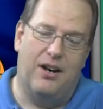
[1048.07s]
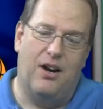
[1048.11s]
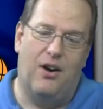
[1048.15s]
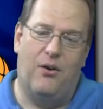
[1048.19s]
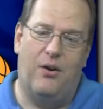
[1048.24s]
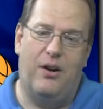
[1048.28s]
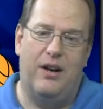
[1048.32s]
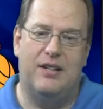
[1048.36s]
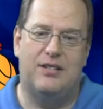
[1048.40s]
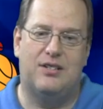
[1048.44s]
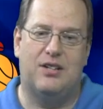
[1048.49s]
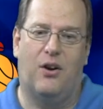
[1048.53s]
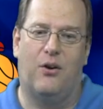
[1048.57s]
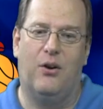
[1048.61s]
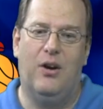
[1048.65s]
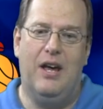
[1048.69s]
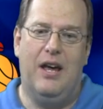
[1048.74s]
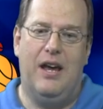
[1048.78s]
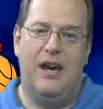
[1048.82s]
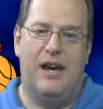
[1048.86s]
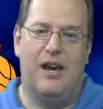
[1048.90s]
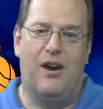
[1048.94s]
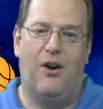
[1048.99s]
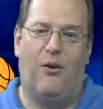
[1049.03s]
know. And so,
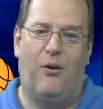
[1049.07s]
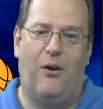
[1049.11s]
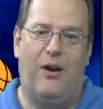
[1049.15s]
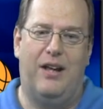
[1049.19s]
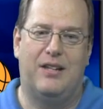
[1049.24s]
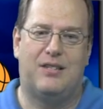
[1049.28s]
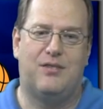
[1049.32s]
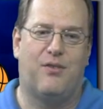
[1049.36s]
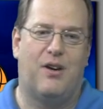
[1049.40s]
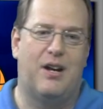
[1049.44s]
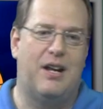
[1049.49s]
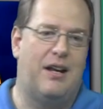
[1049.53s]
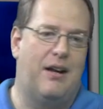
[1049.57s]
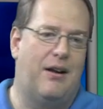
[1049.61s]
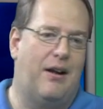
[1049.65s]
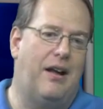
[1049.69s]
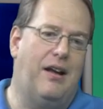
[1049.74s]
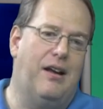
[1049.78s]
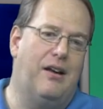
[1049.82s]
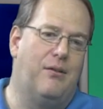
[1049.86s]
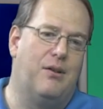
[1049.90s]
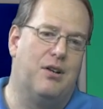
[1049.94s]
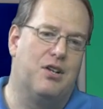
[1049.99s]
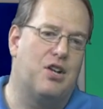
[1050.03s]
you know, it's
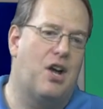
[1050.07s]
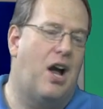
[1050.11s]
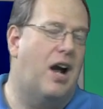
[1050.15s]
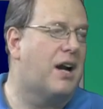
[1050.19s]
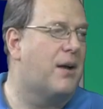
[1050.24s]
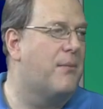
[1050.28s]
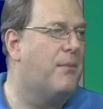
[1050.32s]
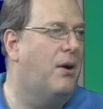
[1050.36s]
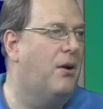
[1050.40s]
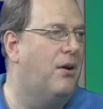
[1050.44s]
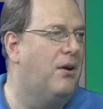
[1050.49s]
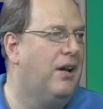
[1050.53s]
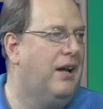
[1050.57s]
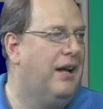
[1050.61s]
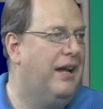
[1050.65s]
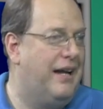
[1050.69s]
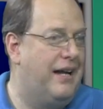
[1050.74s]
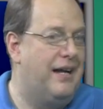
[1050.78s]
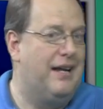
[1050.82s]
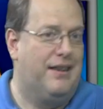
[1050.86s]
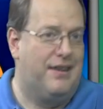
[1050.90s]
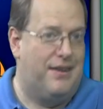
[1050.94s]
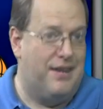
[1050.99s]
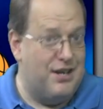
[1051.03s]
funny, you talk about
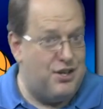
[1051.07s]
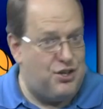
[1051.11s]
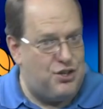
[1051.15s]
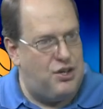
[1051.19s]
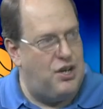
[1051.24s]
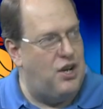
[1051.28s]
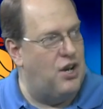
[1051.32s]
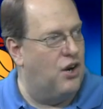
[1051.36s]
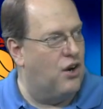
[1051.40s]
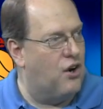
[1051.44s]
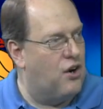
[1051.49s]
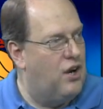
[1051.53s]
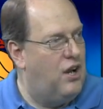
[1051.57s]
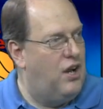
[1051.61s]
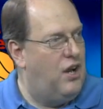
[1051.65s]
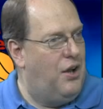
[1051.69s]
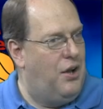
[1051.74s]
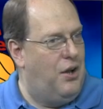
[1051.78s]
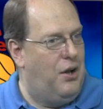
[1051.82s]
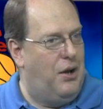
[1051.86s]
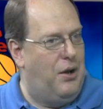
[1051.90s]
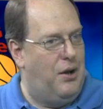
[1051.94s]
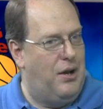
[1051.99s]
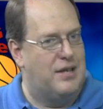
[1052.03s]
this year,
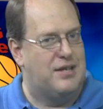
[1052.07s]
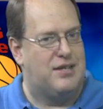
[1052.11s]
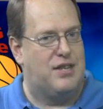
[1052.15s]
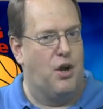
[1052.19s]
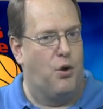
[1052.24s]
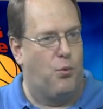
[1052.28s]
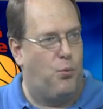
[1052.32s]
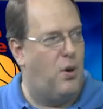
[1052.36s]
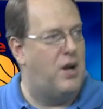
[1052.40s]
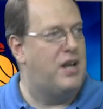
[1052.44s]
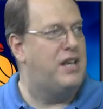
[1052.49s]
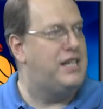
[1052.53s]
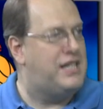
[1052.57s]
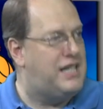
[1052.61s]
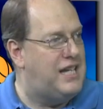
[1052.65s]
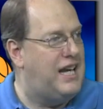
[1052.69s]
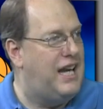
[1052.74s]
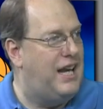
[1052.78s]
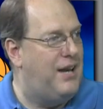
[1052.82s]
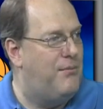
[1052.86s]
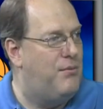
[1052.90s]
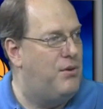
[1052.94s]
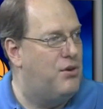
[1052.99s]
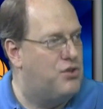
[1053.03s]
is there one
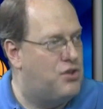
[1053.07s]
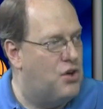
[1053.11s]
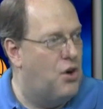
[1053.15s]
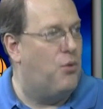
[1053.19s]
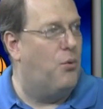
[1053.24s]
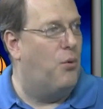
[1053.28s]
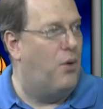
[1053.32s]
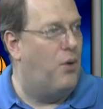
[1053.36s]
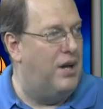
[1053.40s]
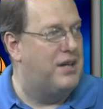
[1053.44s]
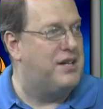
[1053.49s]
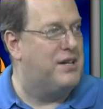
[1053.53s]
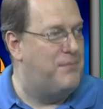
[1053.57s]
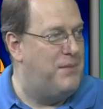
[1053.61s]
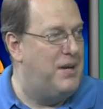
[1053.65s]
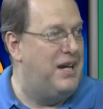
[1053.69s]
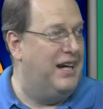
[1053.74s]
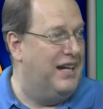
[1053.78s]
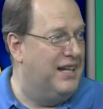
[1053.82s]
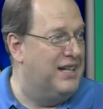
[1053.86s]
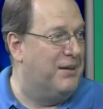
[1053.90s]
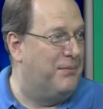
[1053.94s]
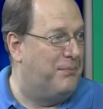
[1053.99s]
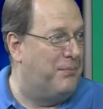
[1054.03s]
team you don't want to meet
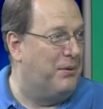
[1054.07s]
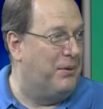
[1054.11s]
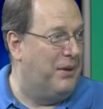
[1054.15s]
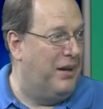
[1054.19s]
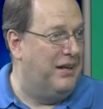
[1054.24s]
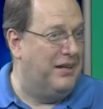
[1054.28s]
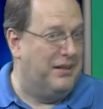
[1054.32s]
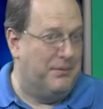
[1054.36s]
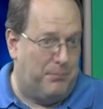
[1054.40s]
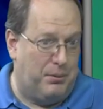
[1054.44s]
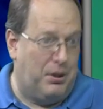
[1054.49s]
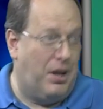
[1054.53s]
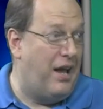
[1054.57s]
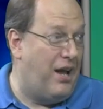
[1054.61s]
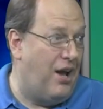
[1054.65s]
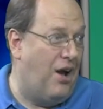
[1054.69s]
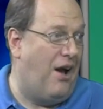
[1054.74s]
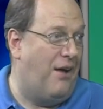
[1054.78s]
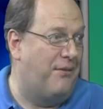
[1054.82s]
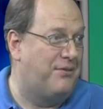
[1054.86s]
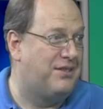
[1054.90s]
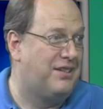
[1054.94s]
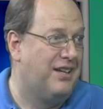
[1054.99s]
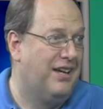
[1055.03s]
in the in the
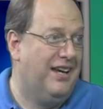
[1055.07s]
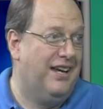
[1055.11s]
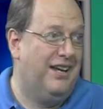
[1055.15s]
playoffs?